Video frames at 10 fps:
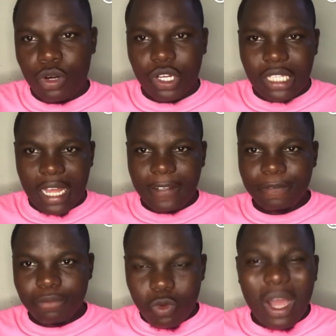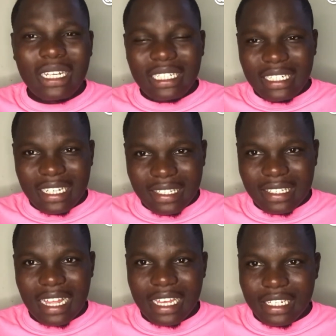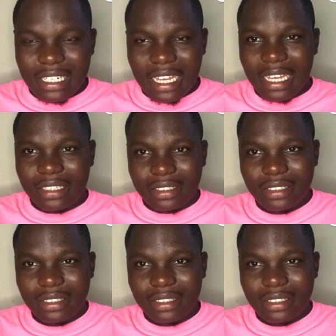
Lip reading: daughter. Why didn't the sister eat the egg?